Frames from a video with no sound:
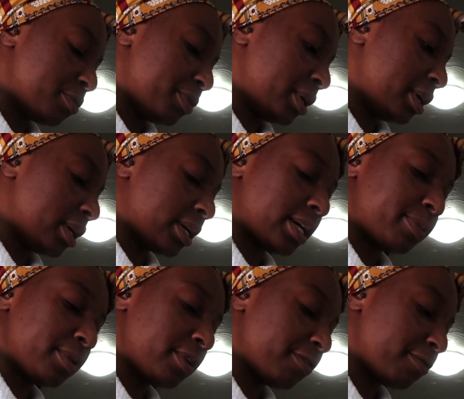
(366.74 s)
to me a
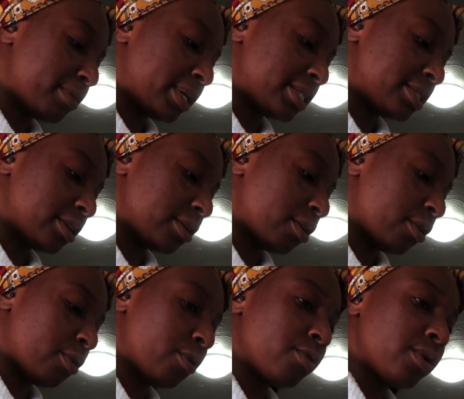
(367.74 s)
couple of months
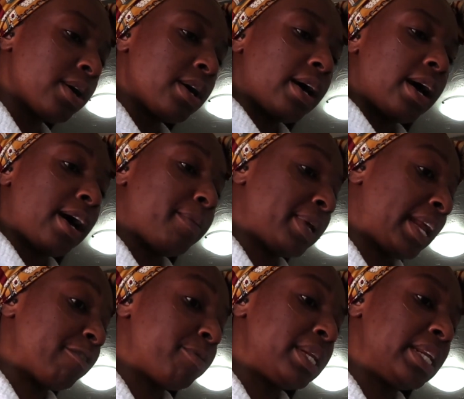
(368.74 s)
ago. Um, and
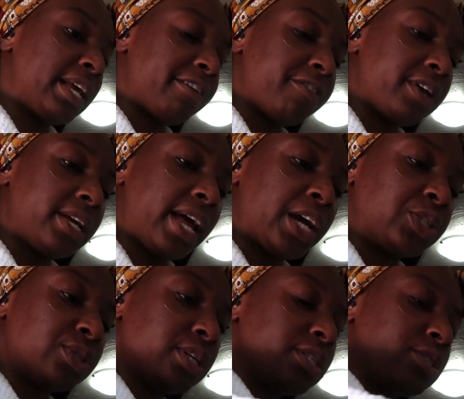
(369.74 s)
I've been loving it
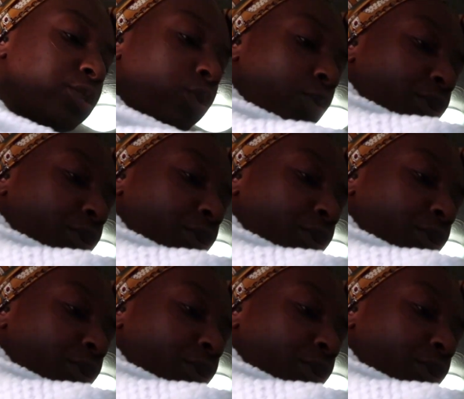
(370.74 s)
actually. It's so